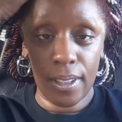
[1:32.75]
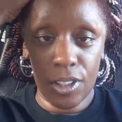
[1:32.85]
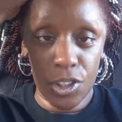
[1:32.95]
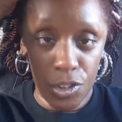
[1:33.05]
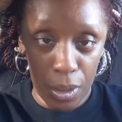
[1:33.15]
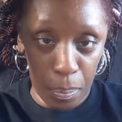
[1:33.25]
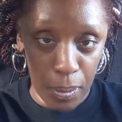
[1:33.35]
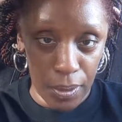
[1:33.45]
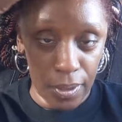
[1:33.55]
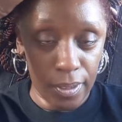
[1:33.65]
a
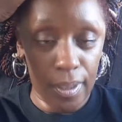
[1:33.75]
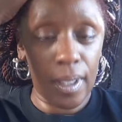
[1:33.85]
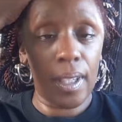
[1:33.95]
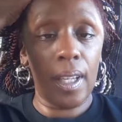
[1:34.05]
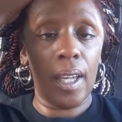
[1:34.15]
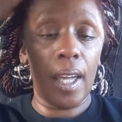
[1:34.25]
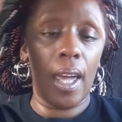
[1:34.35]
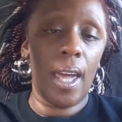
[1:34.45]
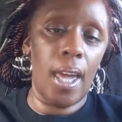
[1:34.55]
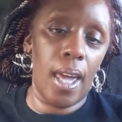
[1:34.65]
stripper.
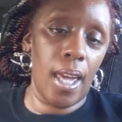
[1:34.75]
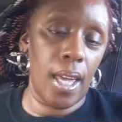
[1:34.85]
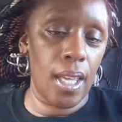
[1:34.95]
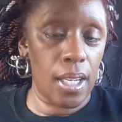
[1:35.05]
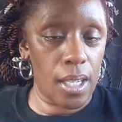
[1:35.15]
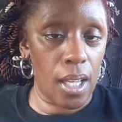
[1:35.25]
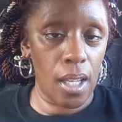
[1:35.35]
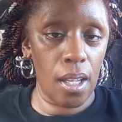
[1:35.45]
And